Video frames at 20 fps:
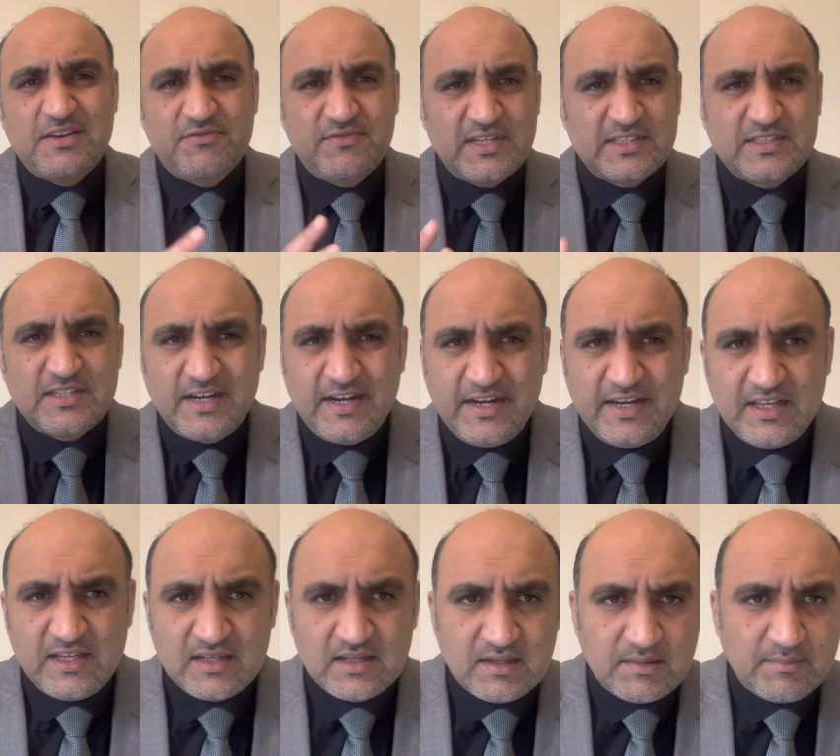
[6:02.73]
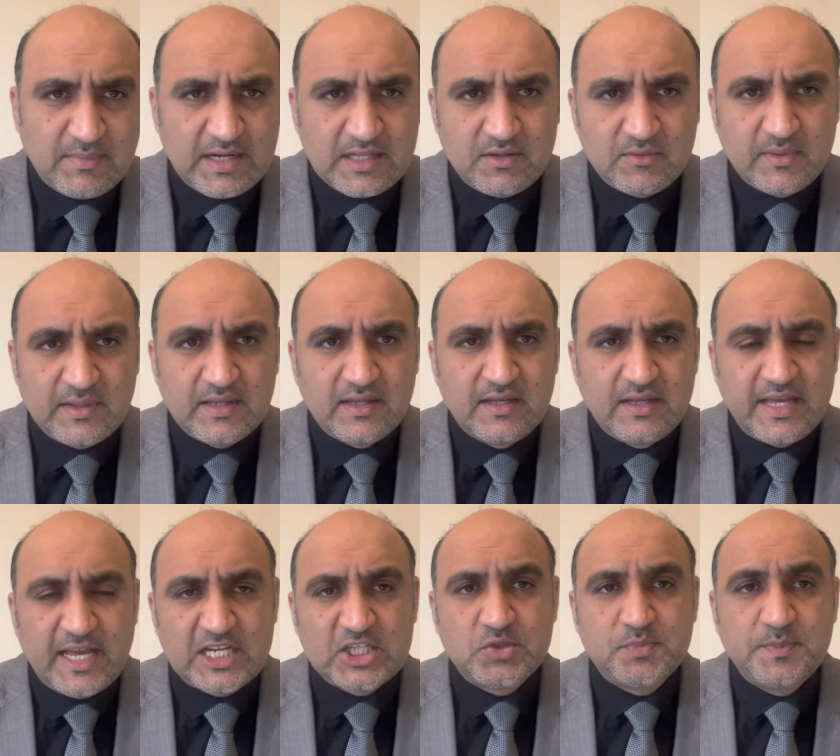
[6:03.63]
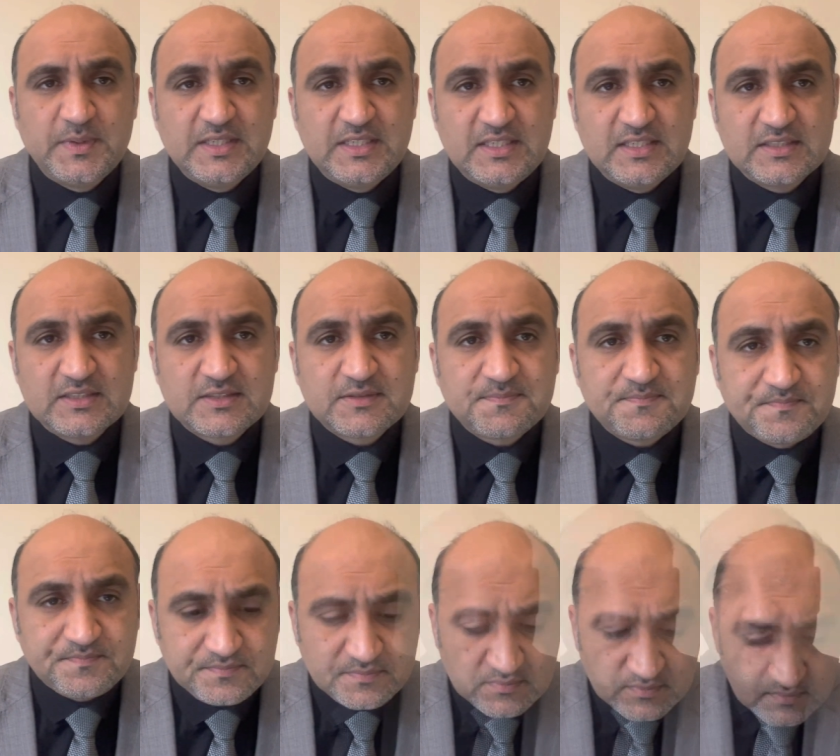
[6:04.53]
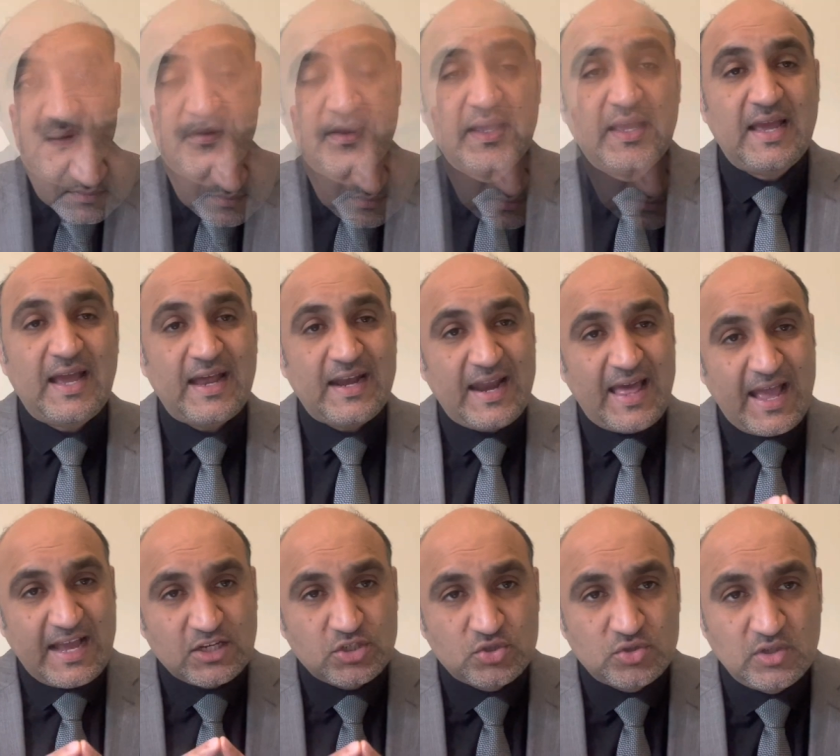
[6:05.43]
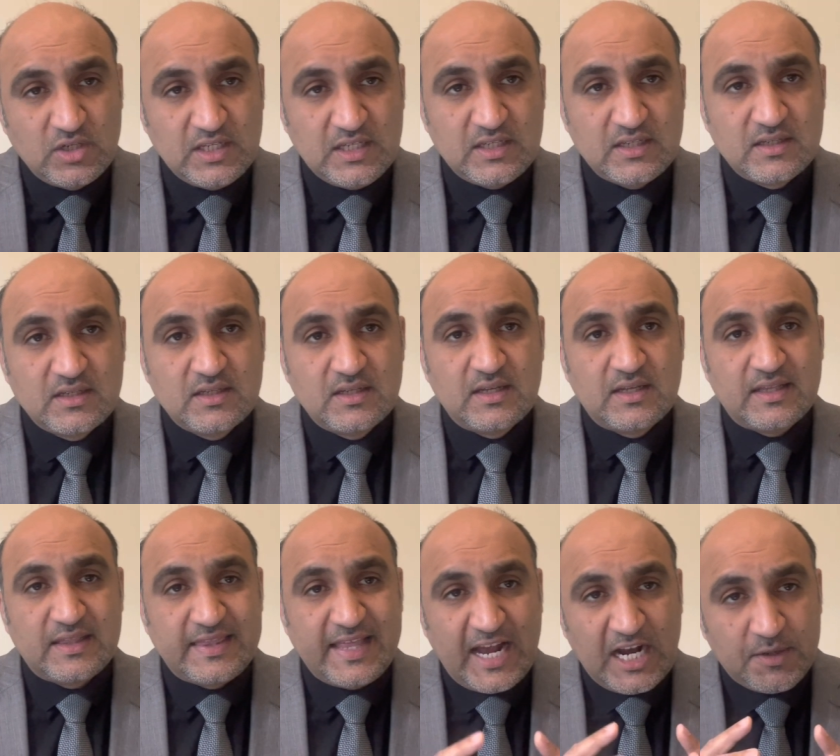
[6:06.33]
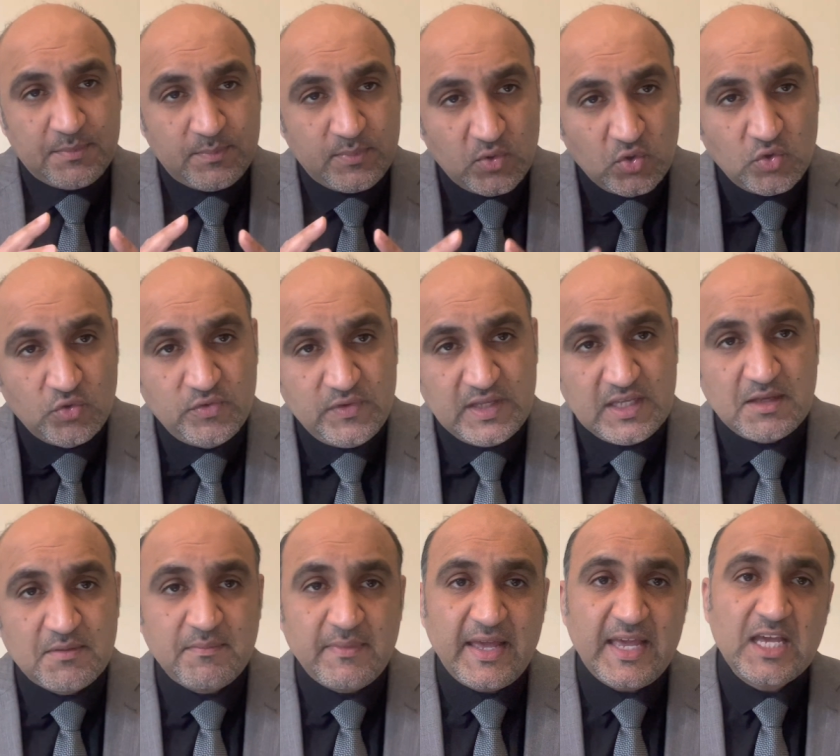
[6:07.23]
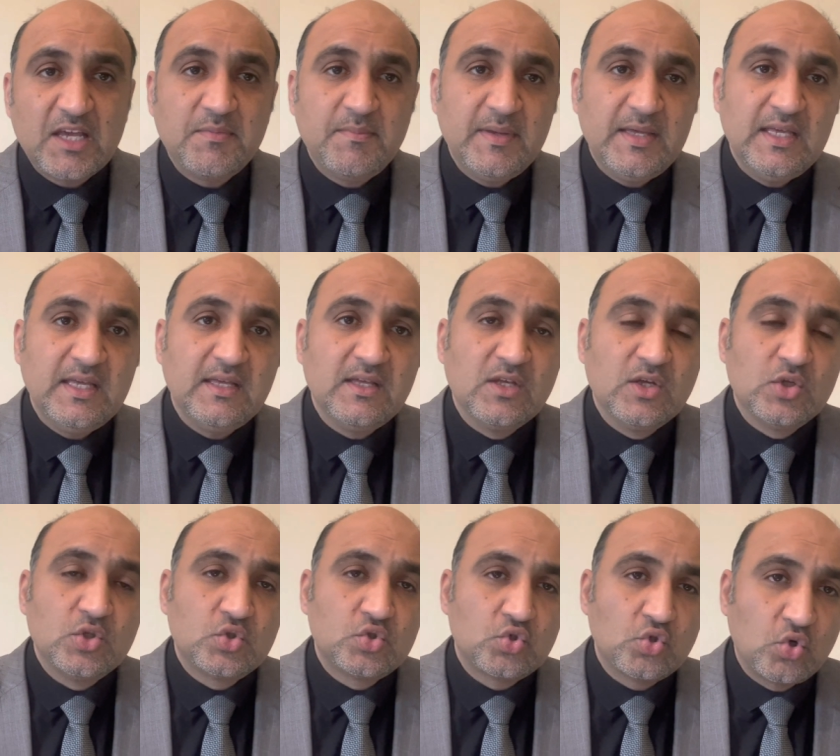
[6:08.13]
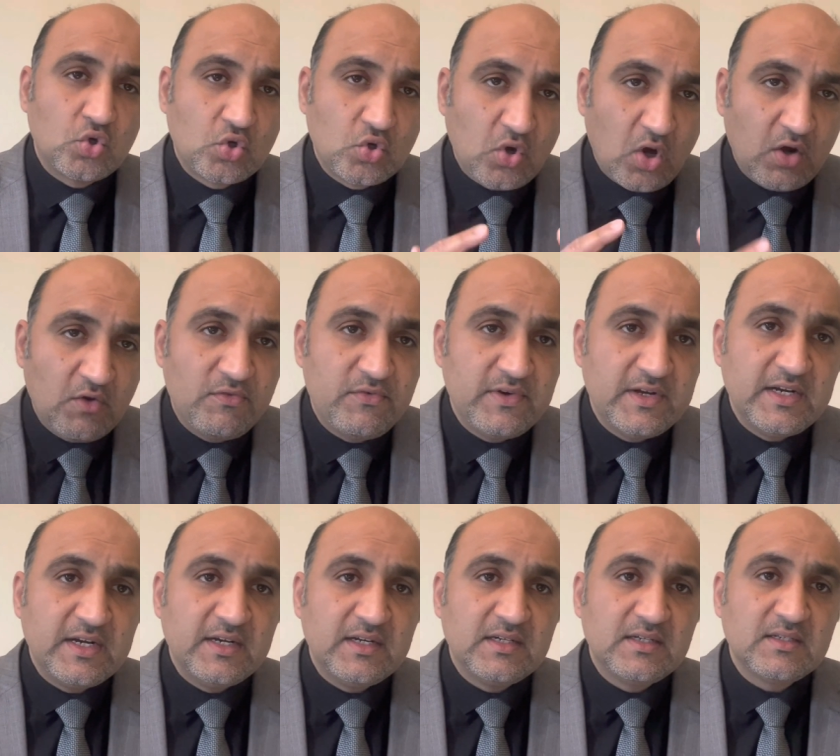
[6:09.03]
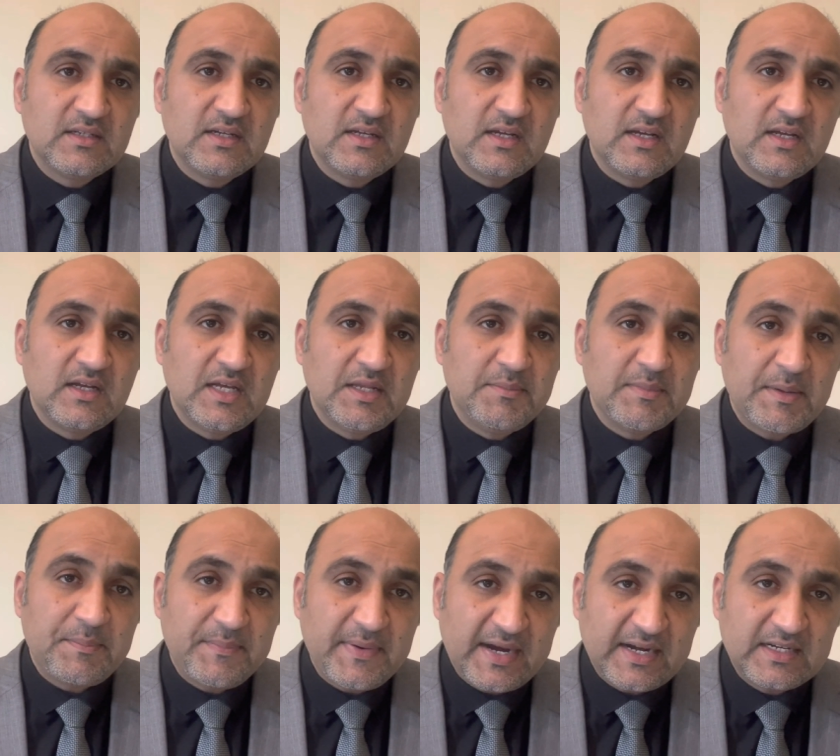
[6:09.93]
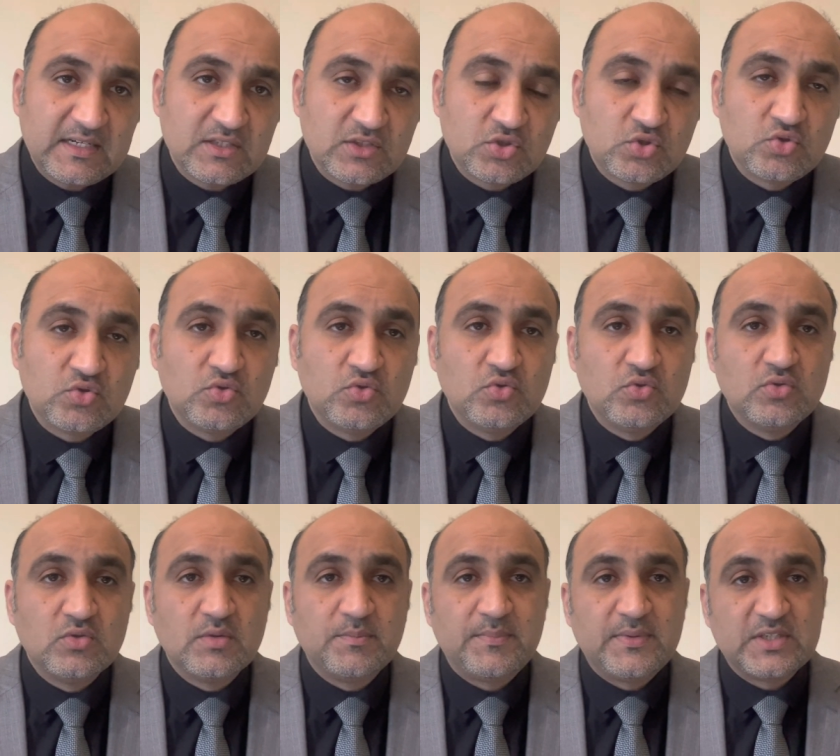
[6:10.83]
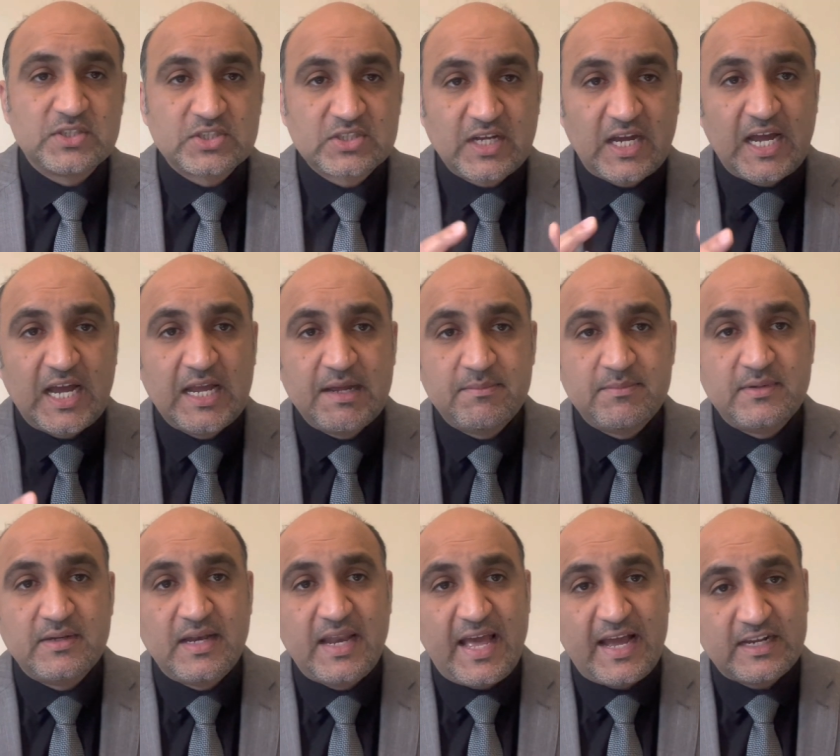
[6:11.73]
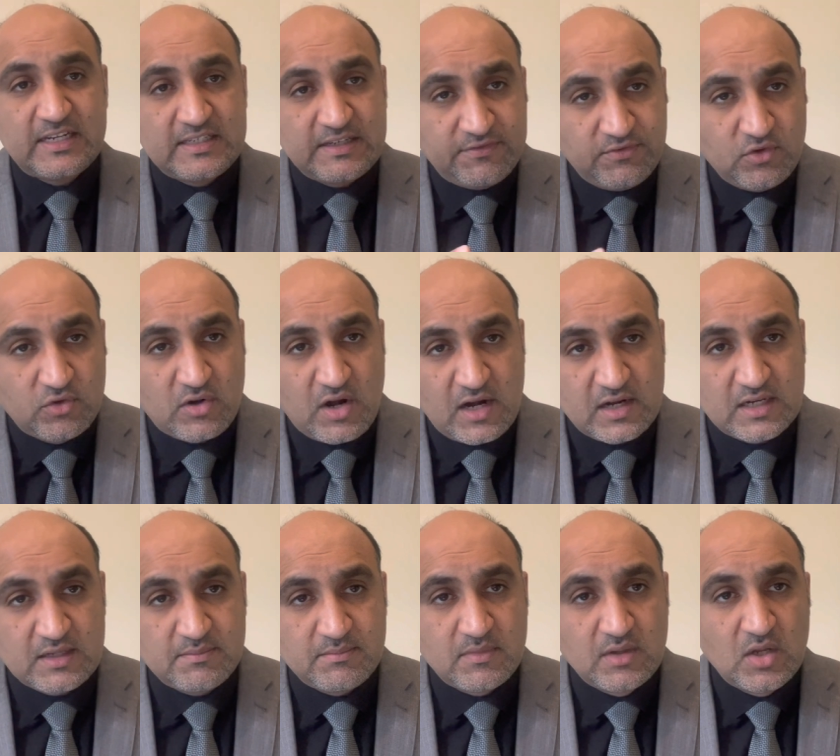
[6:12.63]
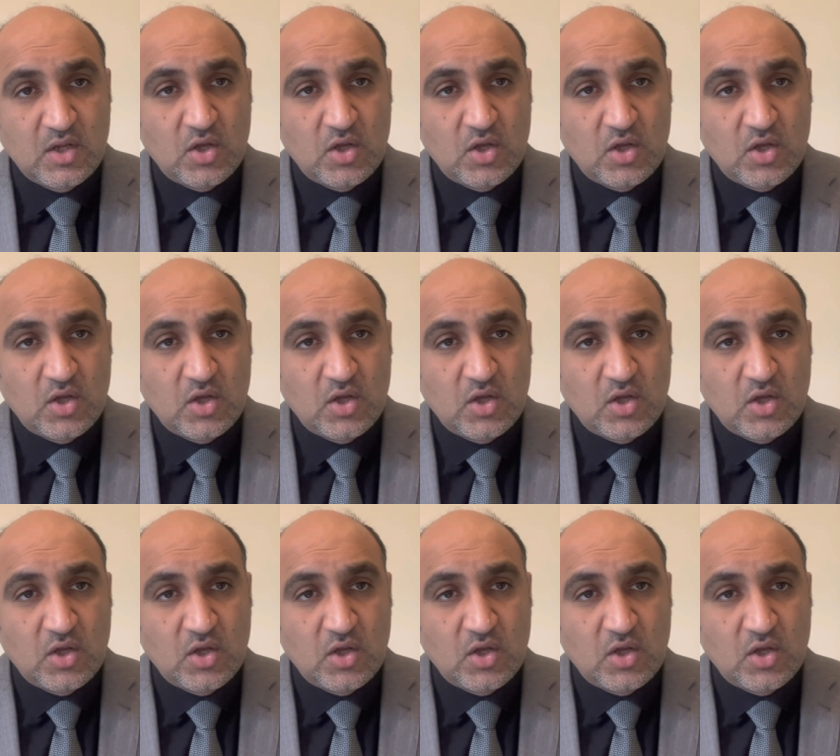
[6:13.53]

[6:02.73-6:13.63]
fascinating, by the way, experience. And actually, that proving make me so confident in my practice to prescribe Lac Defloratum